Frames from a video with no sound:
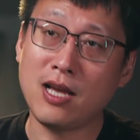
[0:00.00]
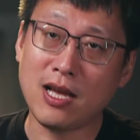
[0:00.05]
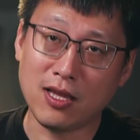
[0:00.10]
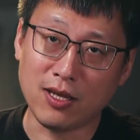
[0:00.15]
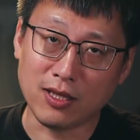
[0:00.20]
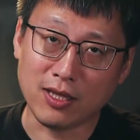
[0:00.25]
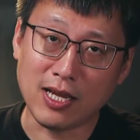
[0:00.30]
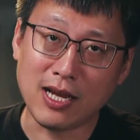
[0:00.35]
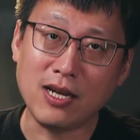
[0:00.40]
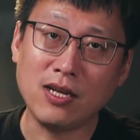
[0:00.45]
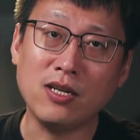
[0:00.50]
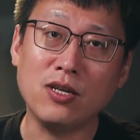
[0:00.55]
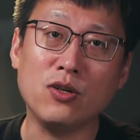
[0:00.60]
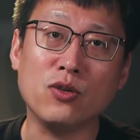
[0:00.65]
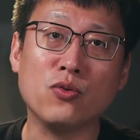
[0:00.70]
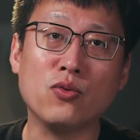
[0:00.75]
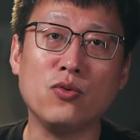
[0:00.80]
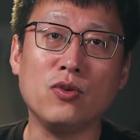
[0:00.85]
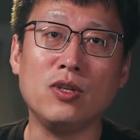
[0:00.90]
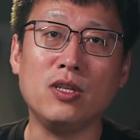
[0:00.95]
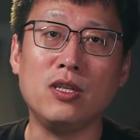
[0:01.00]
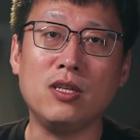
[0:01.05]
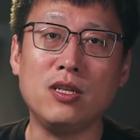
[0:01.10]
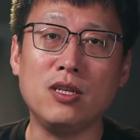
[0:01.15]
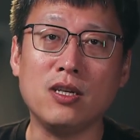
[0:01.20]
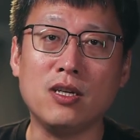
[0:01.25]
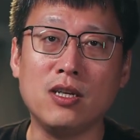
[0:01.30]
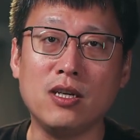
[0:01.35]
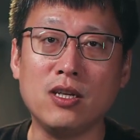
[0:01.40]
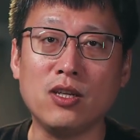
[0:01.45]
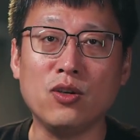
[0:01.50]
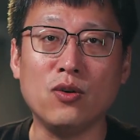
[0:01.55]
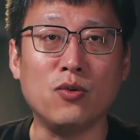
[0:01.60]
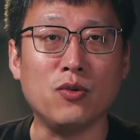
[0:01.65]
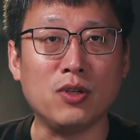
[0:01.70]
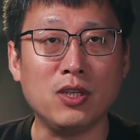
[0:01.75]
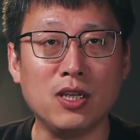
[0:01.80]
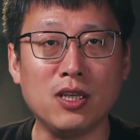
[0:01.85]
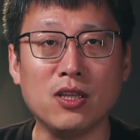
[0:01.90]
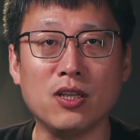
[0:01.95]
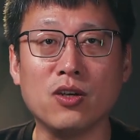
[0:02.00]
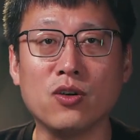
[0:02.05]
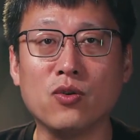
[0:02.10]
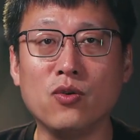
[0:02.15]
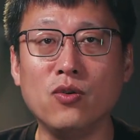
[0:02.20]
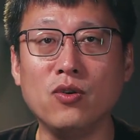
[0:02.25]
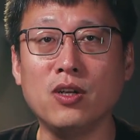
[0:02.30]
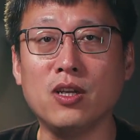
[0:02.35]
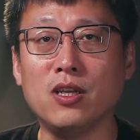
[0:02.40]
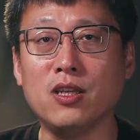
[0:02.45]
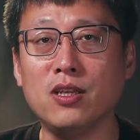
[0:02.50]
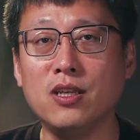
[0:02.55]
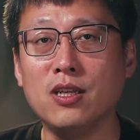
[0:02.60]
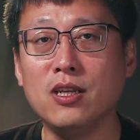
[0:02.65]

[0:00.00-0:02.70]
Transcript: Yet, its single-core